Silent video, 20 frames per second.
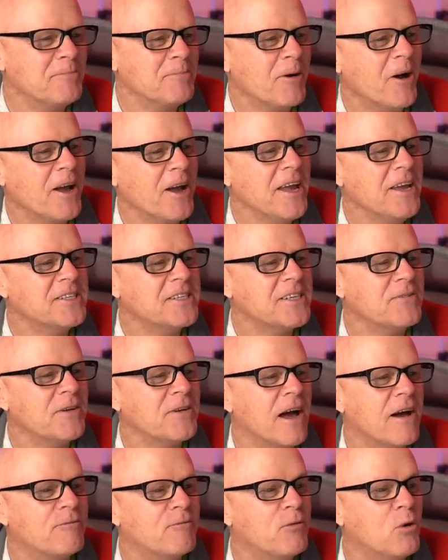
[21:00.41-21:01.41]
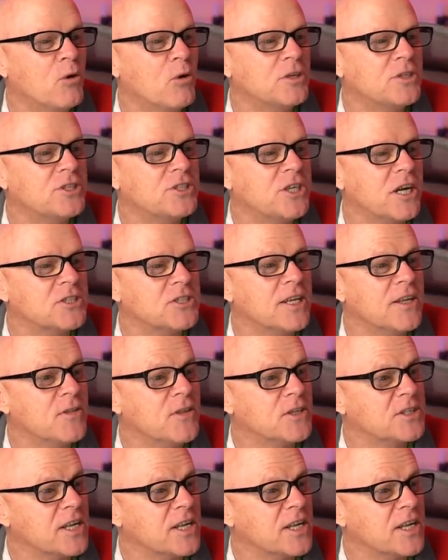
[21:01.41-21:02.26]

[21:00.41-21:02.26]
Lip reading: my A7 R4 just did the